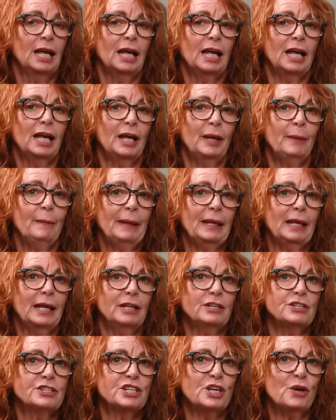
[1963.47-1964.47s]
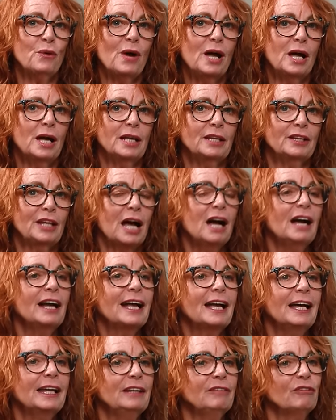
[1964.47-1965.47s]
And so I
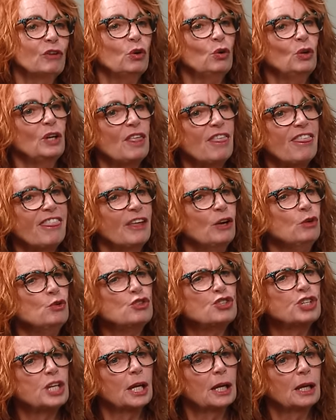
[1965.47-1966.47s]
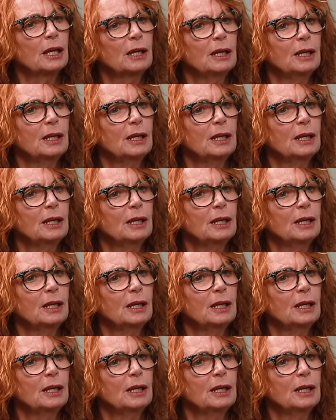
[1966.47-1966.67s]
kind of call it thoaching.